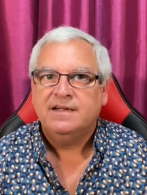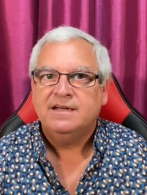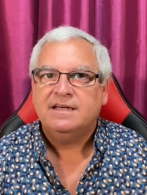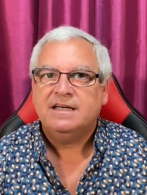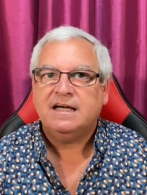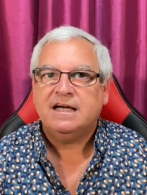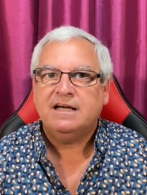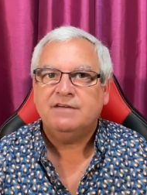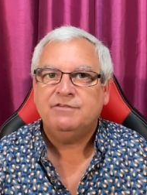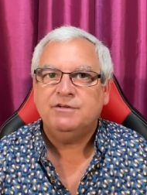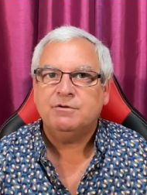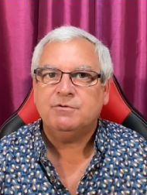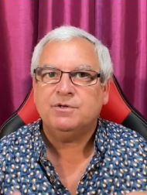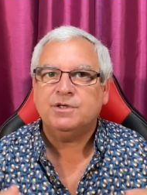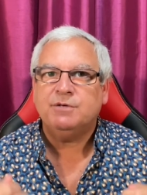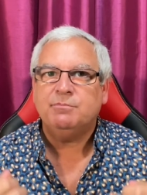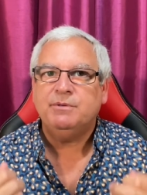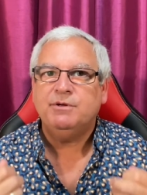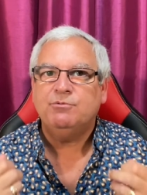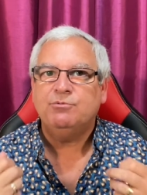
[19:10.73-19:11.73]
Now if you want
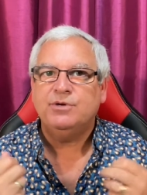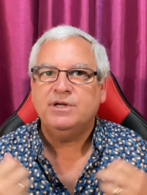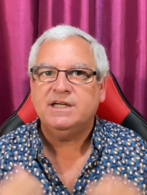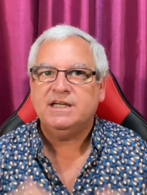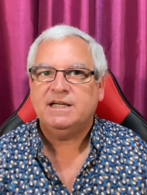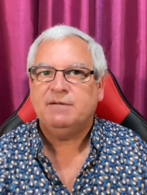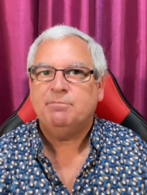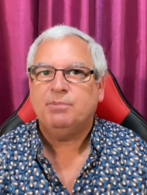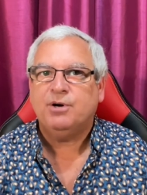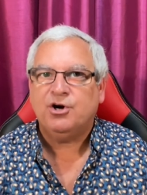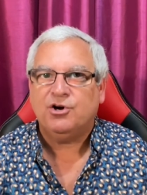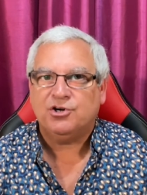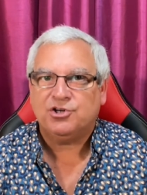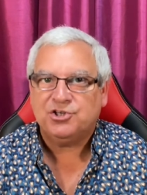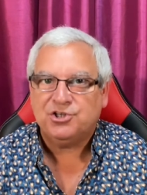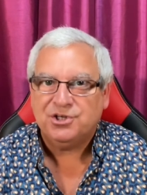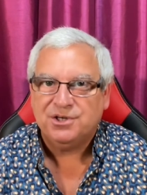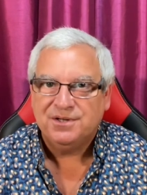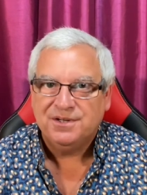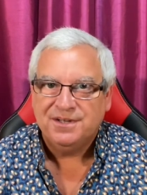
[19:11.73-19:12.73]
to be really posh,